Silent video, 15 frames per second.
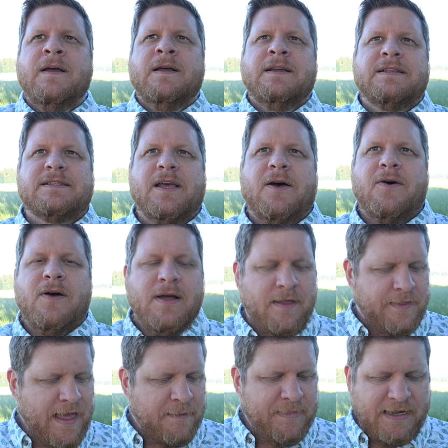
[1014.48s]
So
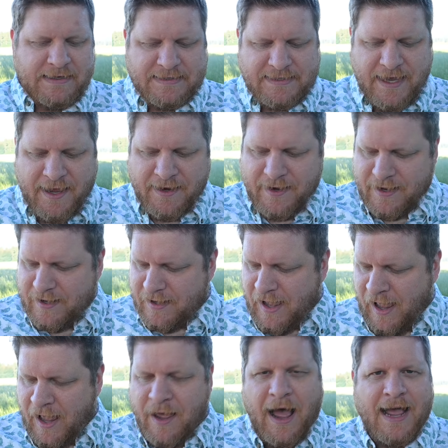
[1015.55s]
that being said,
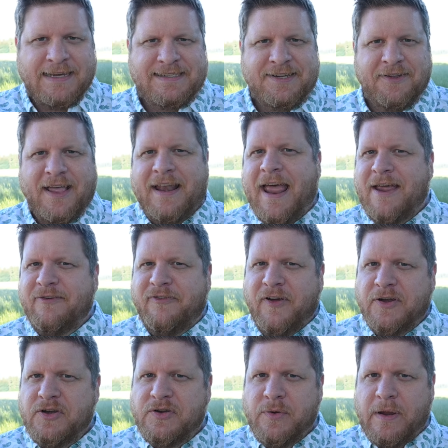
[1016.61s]
I still kind of had
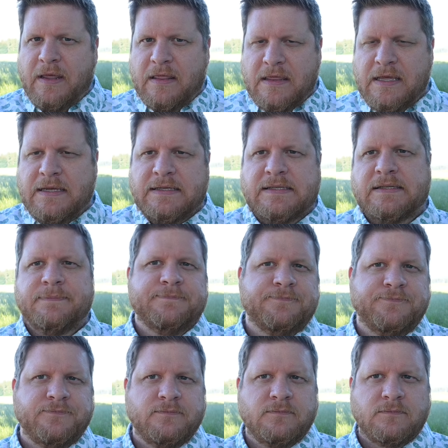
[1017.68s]
fun doing this.
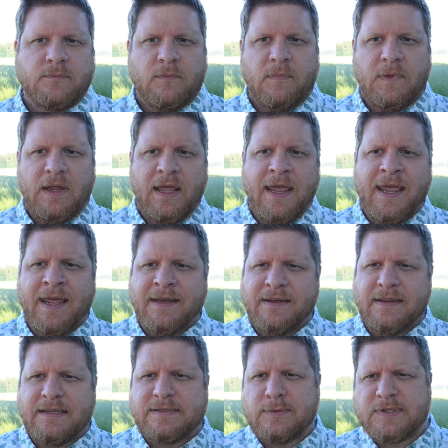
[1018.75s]

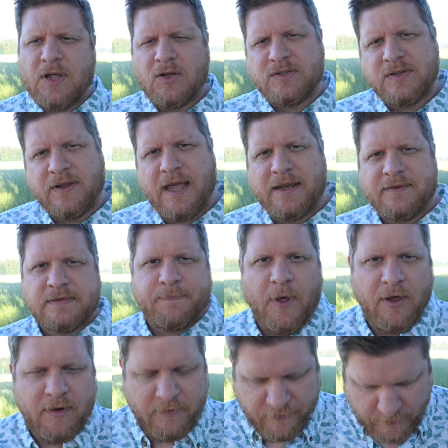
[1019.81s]
And this was also kind of
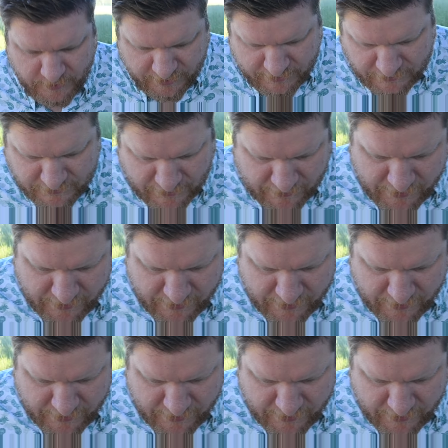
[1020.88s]
spawned from a thing that I